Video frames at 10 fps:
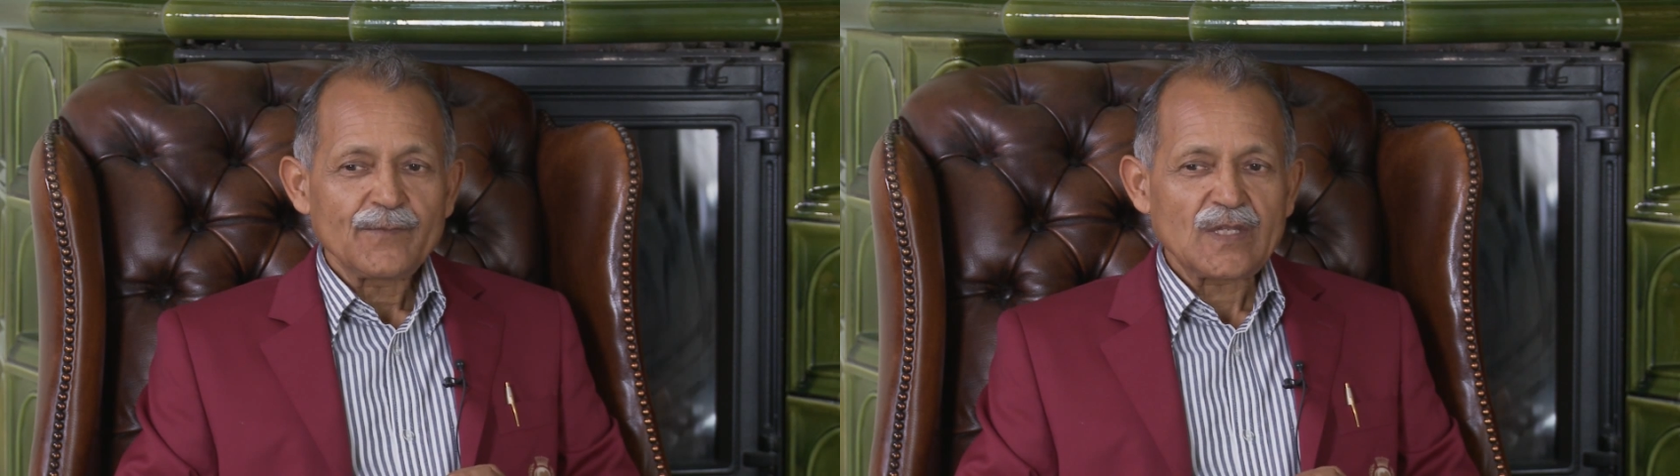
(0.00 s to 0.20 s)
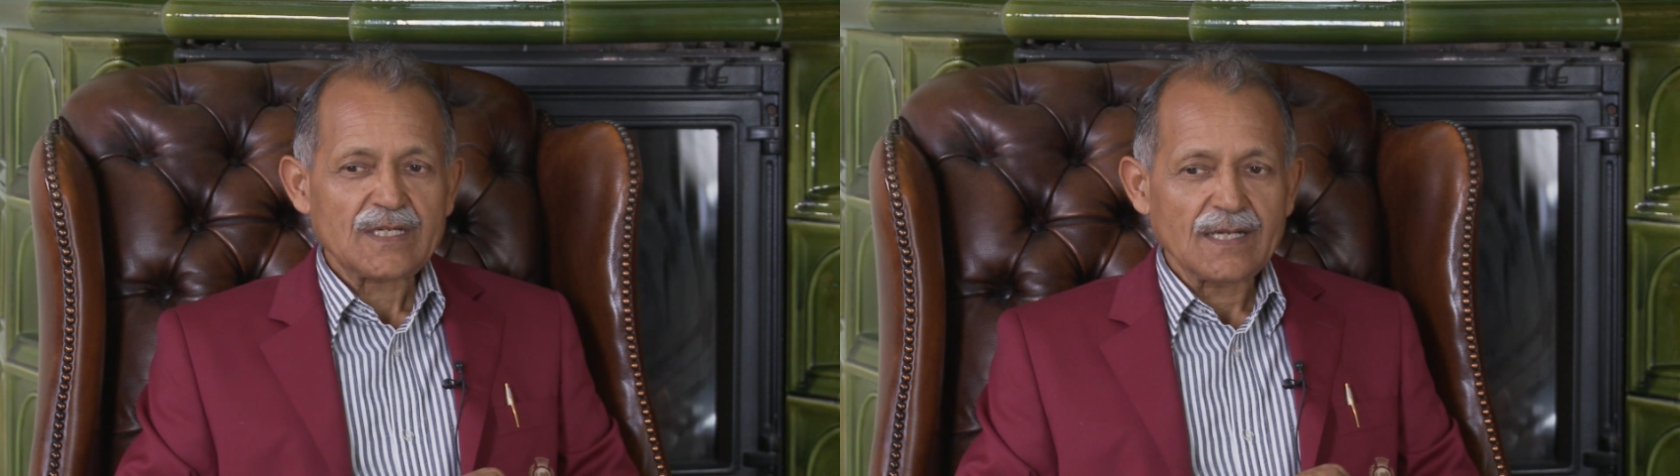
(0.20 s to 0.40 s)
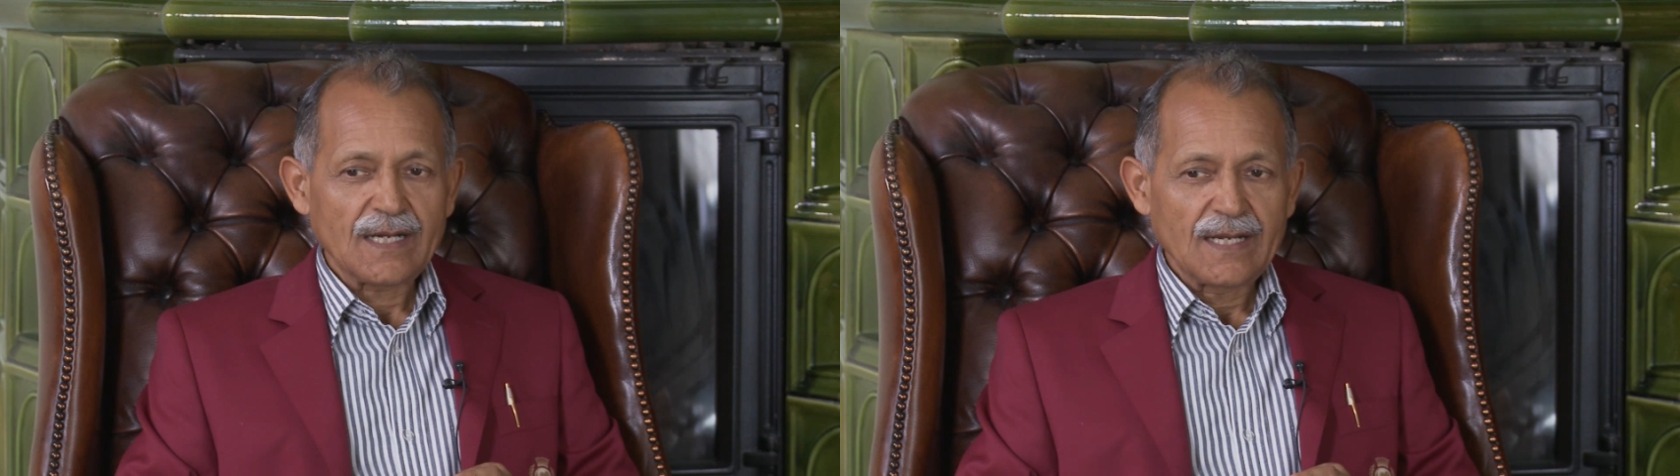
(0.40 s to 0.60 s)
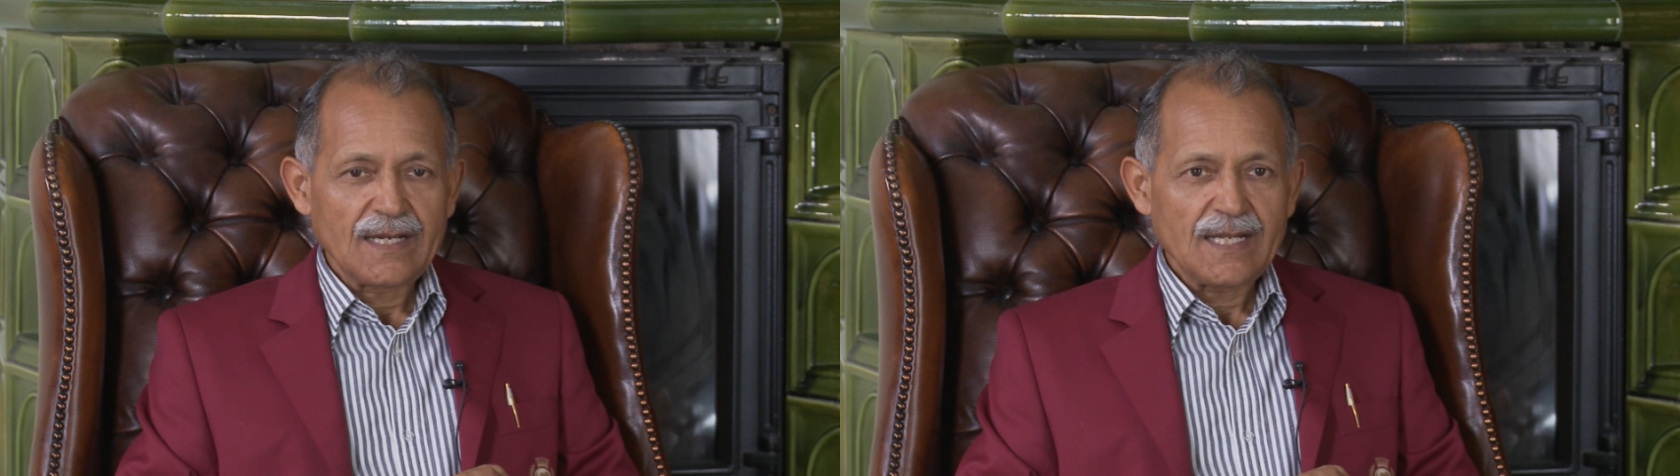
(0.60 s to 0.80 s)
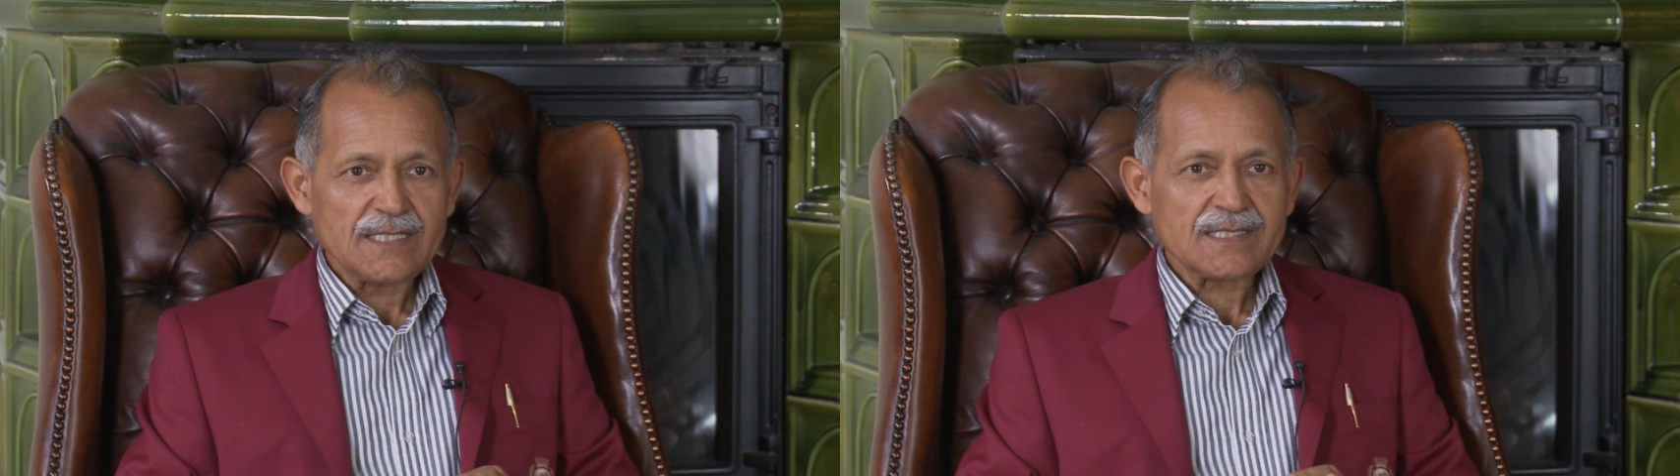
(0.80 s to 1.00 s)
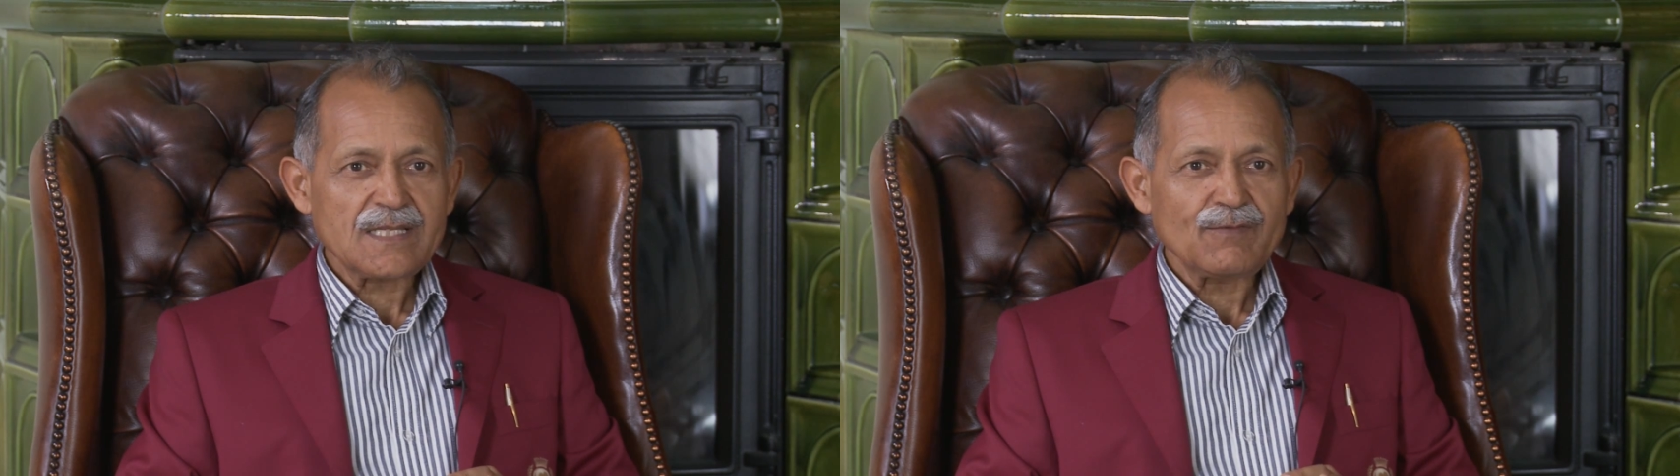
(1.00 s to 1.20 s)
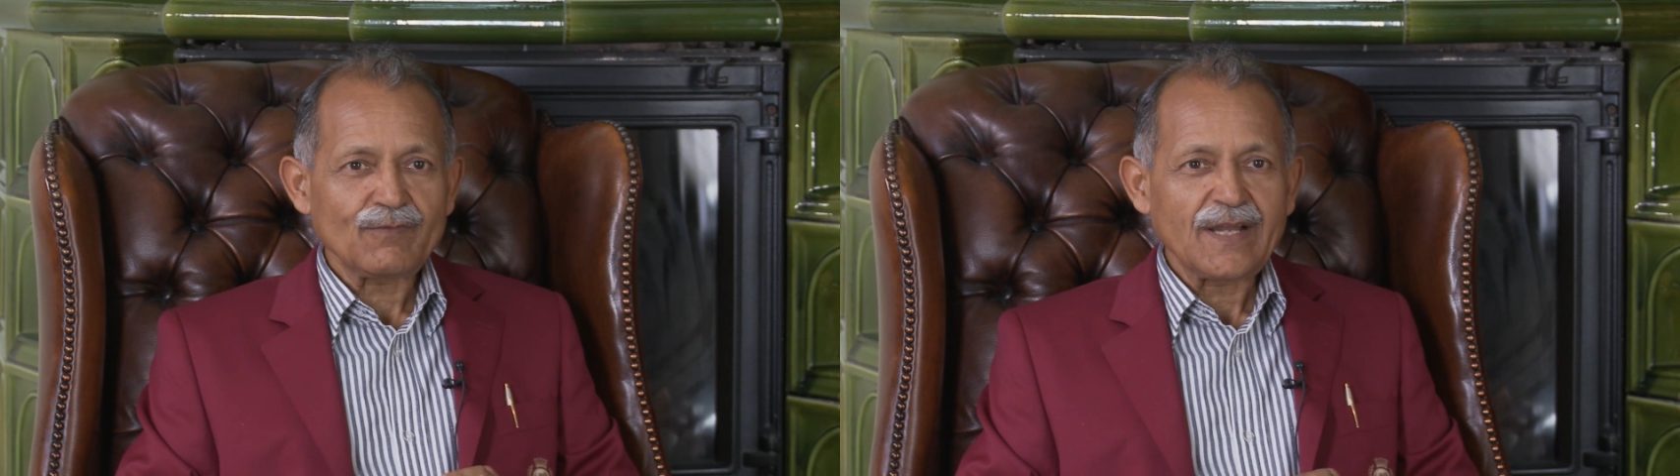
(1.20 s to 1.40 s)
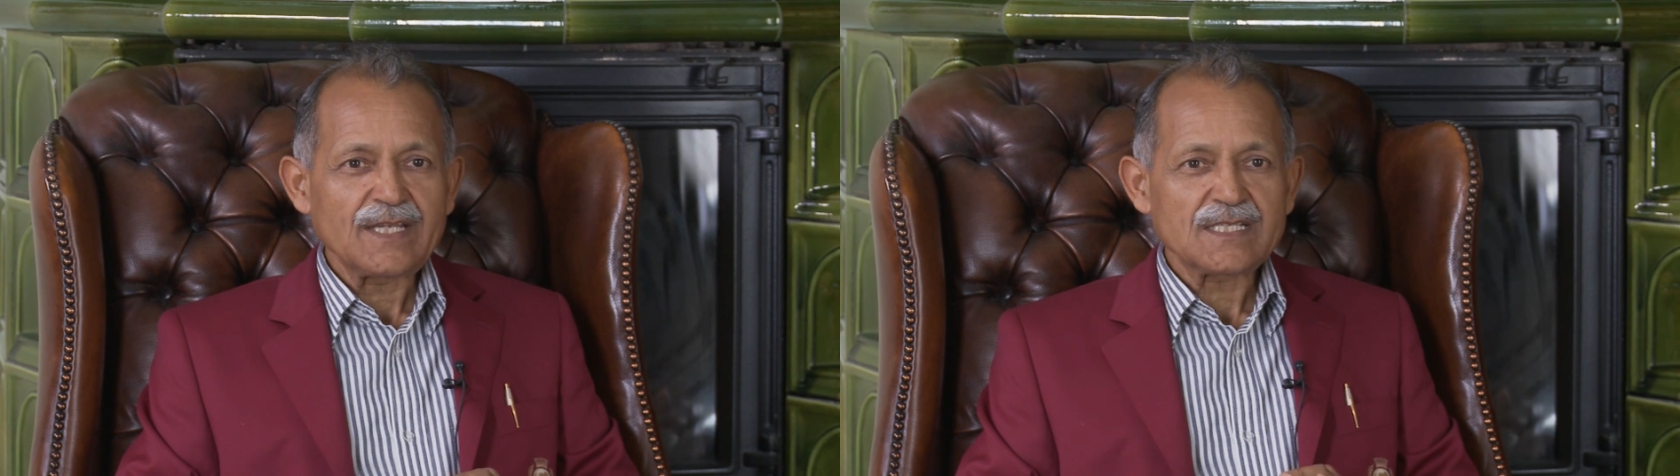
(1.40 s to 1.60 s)
that unless they
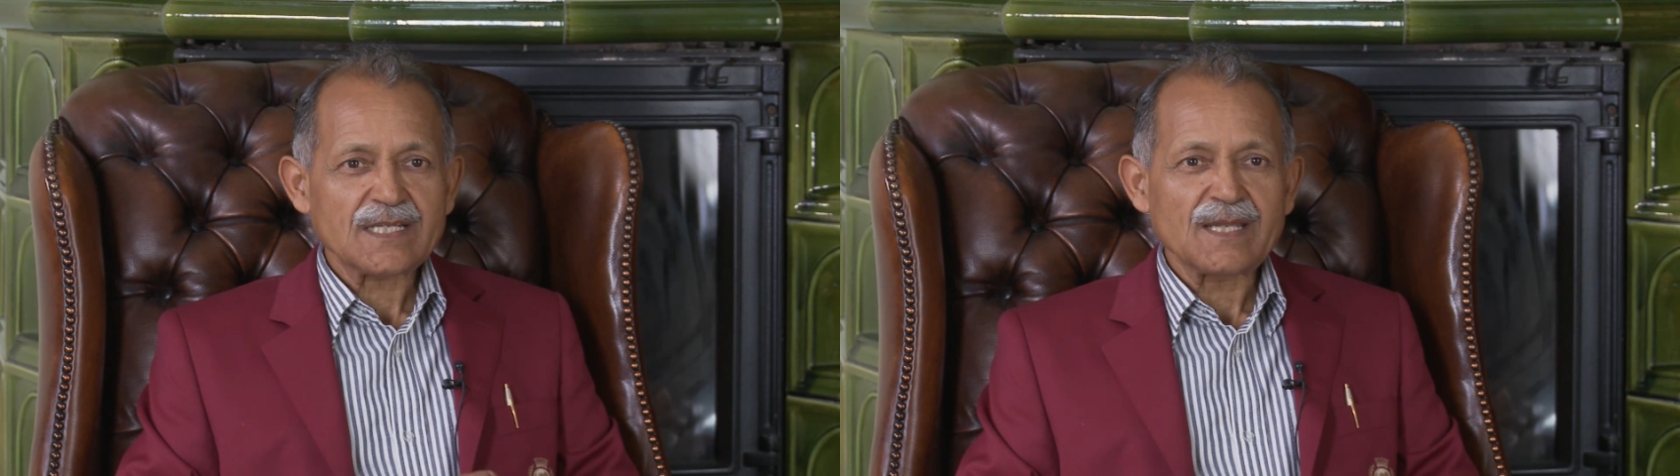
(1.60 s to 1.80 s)
find